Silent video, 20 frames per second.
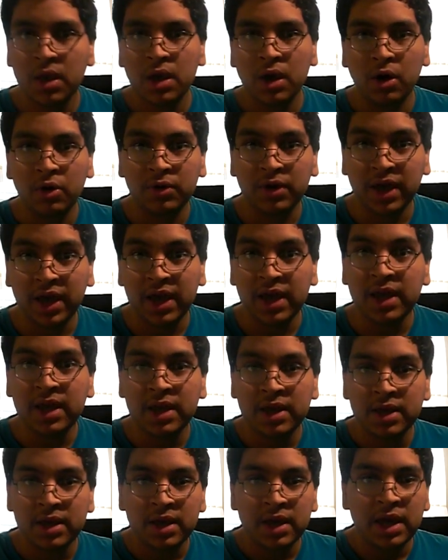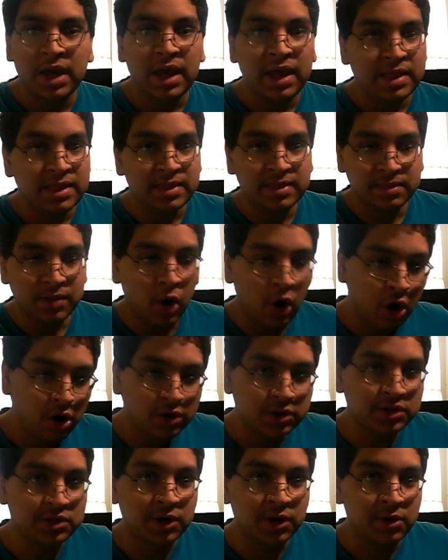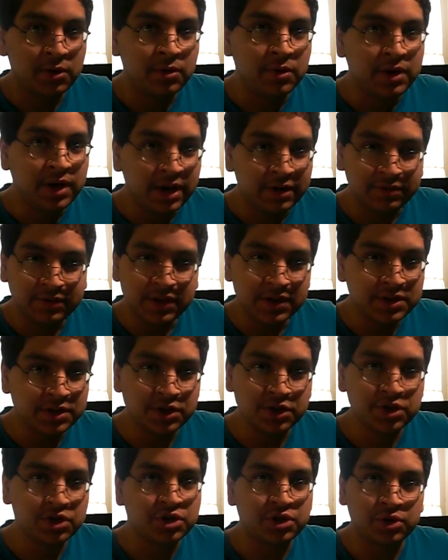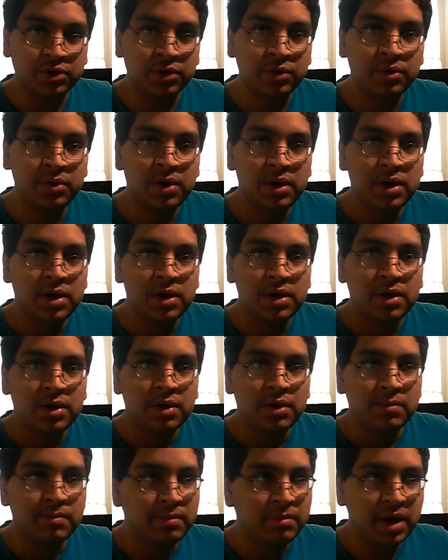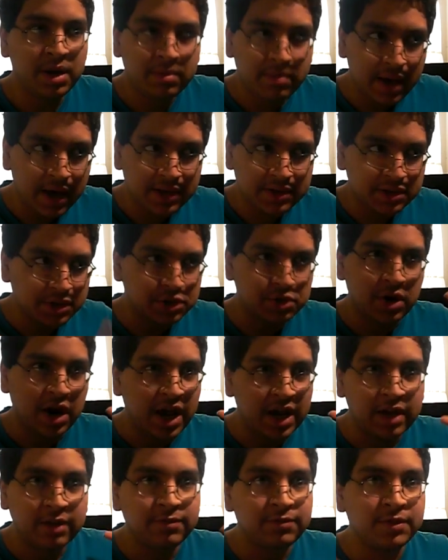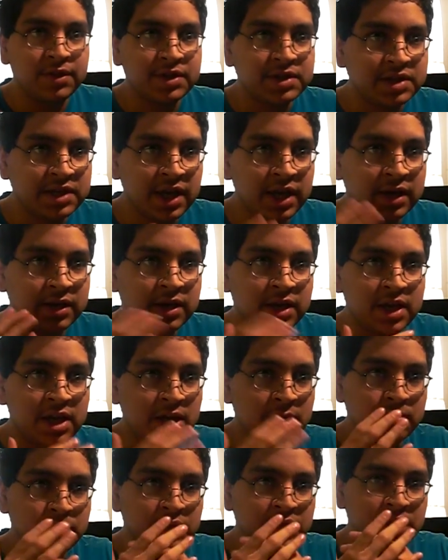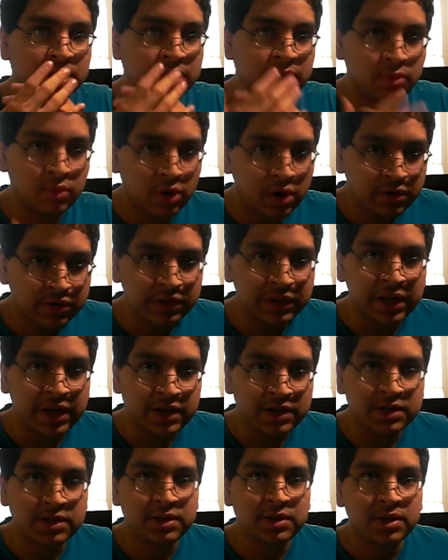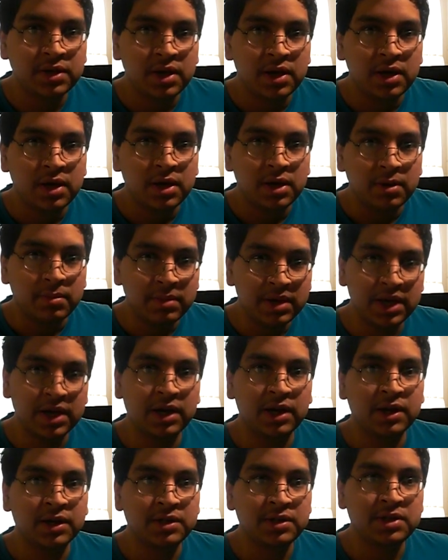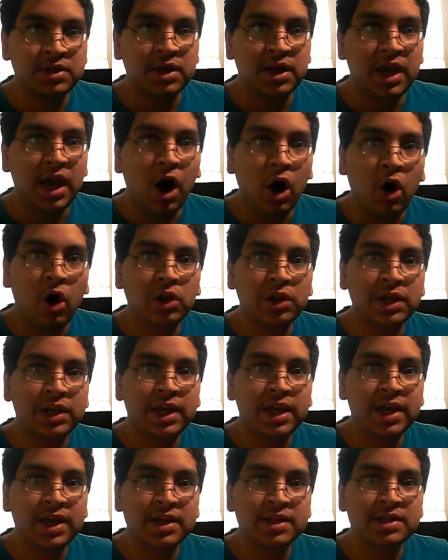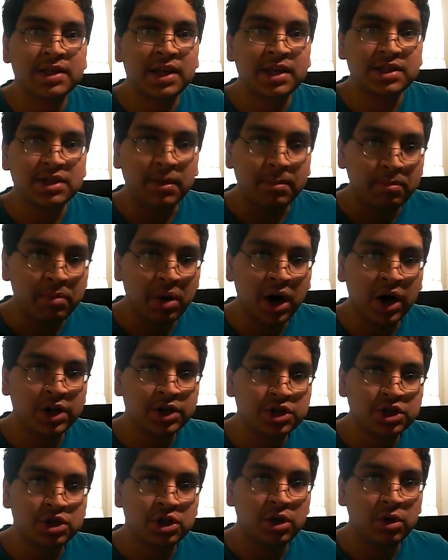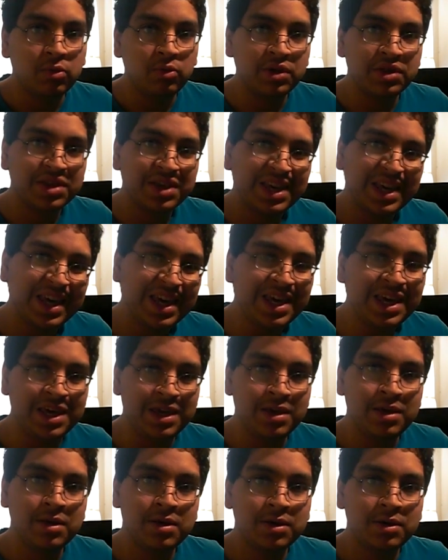Okay? Also, if this is true, it makes the Dragon Fist technique completely worthless. Because all it is a punch with ki.